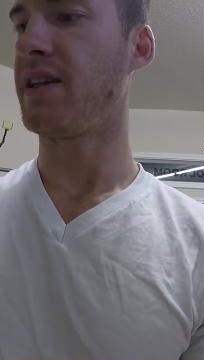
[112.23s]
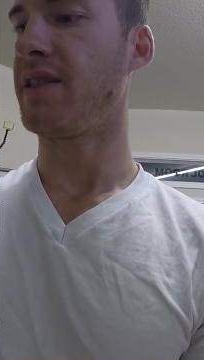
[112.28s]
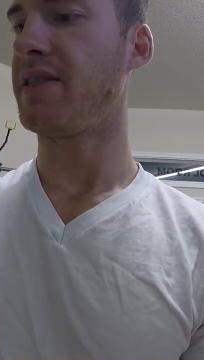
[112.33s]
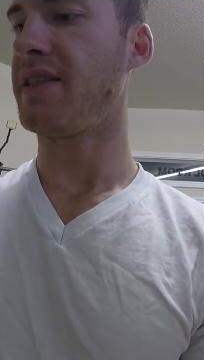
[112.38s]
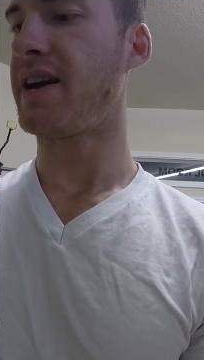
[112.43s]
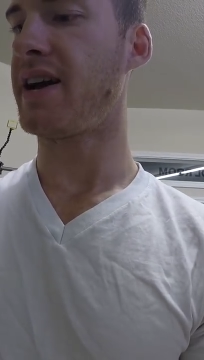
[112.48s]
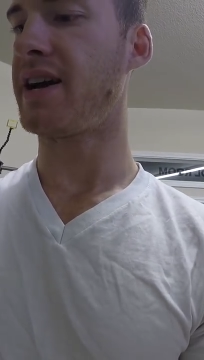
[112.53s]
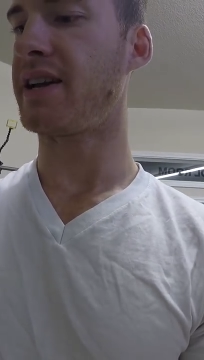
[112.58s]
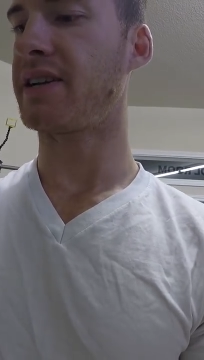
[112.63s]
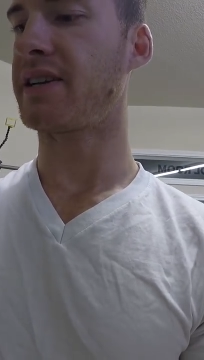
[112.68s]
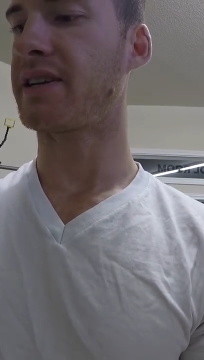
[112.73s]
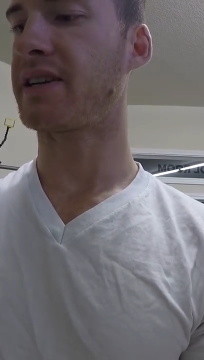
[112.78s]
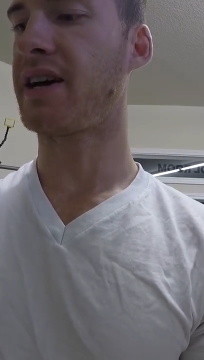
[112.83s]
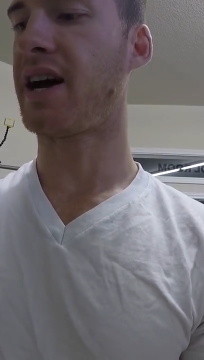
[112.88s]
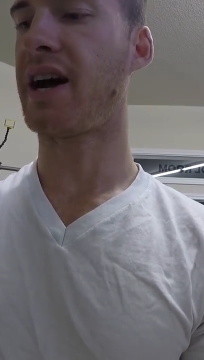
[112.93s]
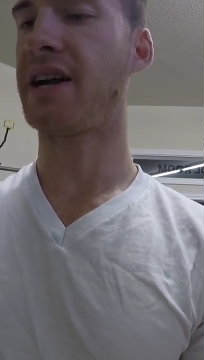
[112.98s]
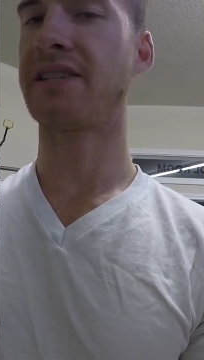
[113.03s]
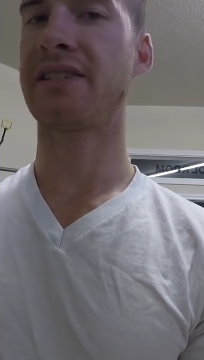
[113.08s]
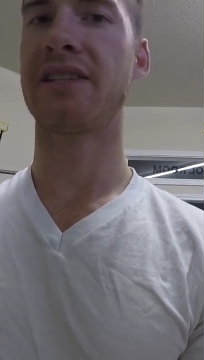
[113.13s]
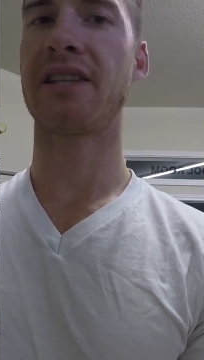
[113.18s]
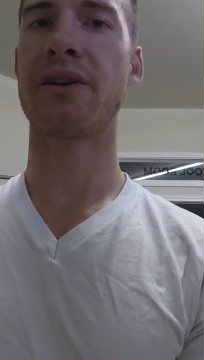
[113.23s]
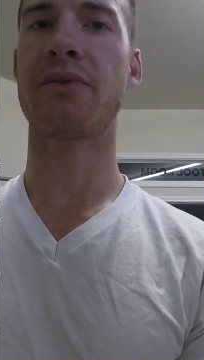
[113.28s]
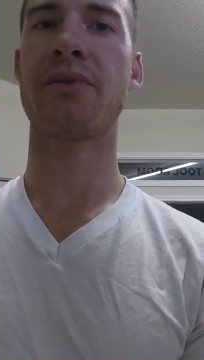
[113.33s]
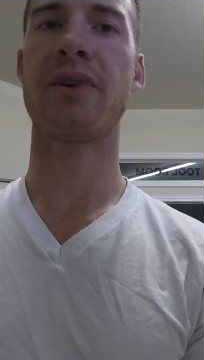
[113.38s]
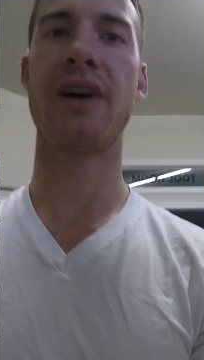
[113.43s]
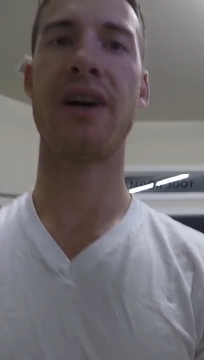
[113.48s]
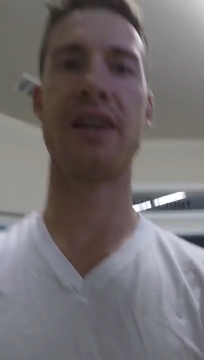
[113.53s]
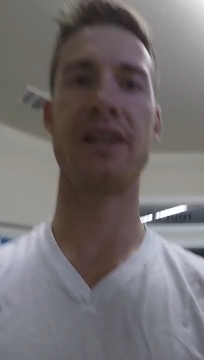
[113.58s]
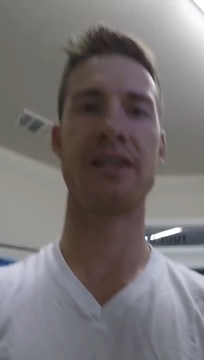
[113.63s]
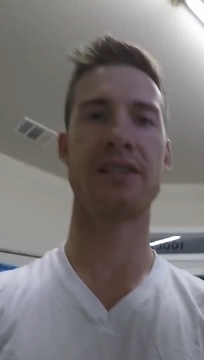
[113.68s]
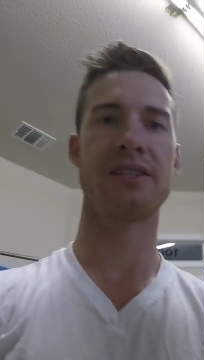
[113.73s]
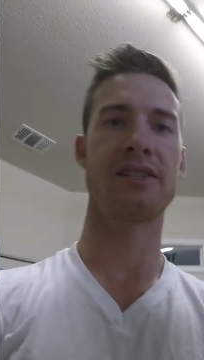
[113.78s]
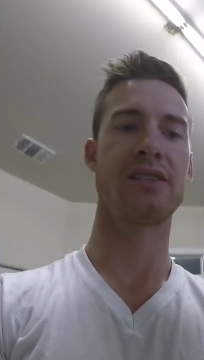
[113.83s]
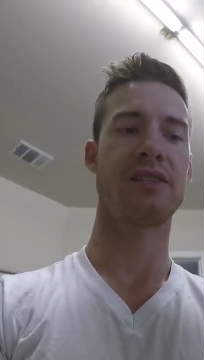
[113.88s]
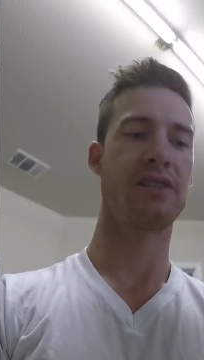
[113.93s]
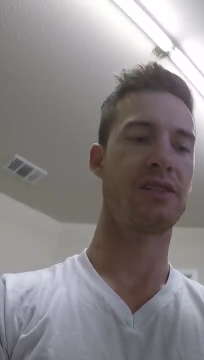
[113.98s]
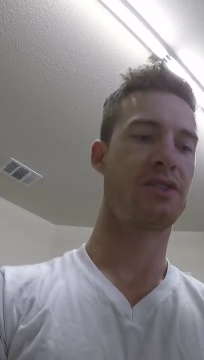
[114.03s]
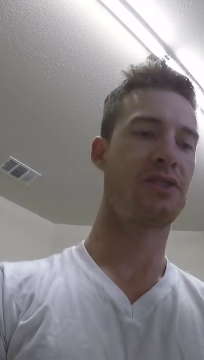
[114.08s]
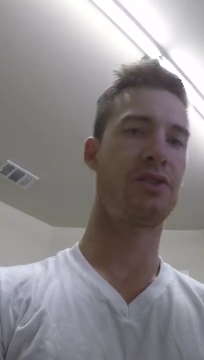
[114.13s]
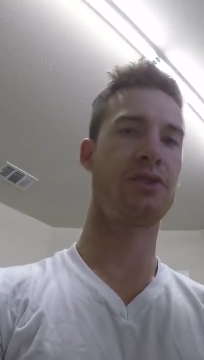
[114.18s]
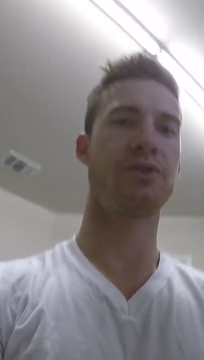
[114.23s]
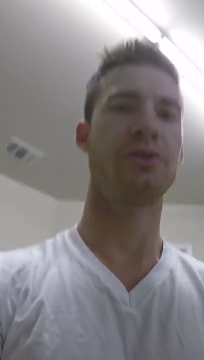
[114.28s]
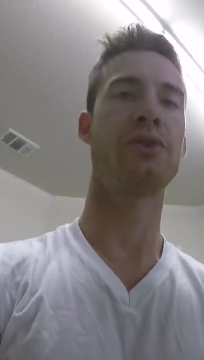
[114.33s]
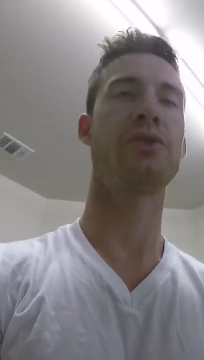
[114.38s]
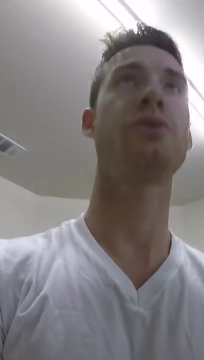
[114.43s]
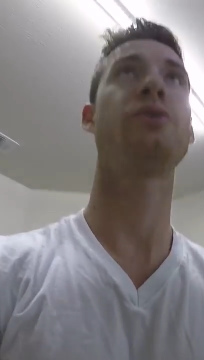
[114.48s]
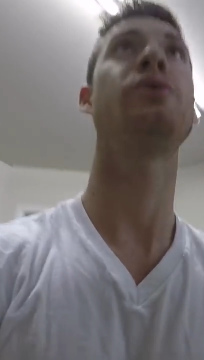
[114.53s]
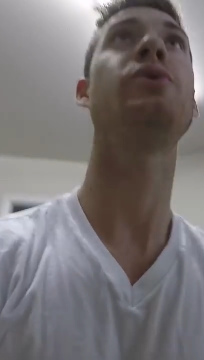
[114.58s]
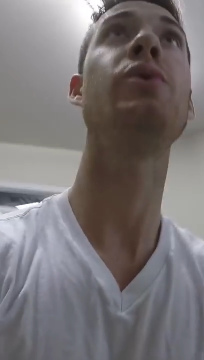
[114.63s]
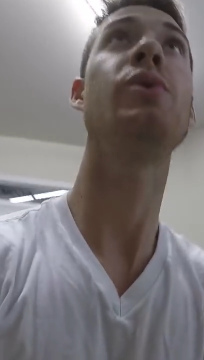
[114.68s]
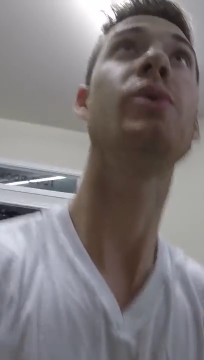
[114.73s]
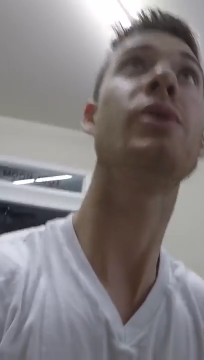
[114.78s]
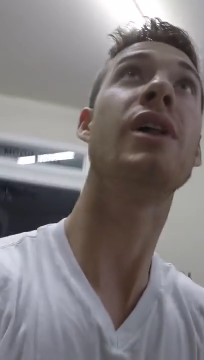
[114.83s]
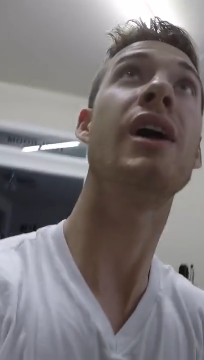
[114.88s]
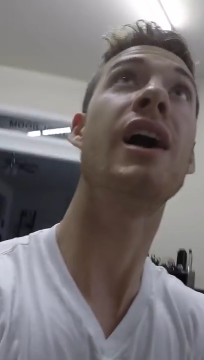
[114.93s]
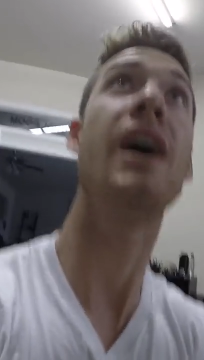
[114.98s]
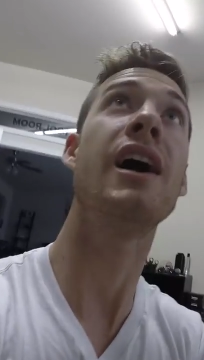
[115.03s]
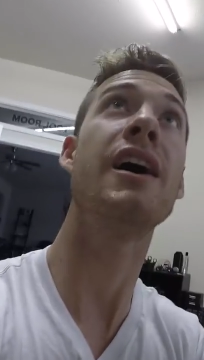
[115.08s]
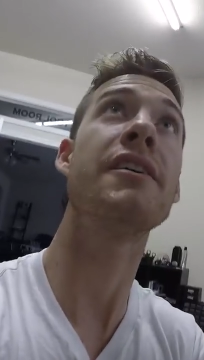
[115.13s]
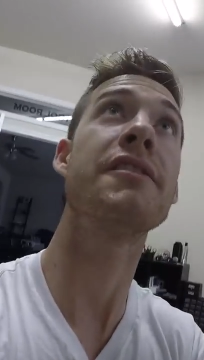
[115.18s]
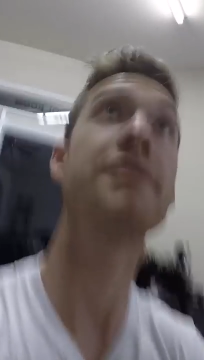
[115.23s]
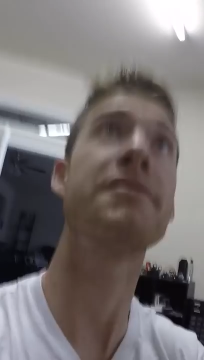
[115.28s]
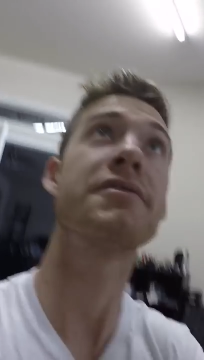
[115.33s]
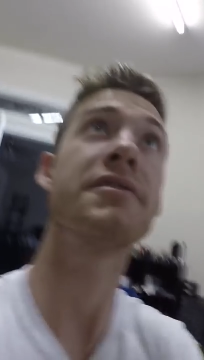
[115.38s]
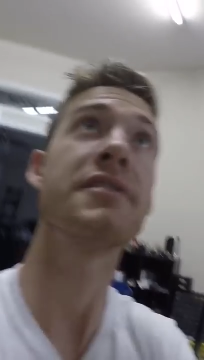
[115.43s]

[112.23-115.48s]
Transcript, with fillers: that constantly runs to cool off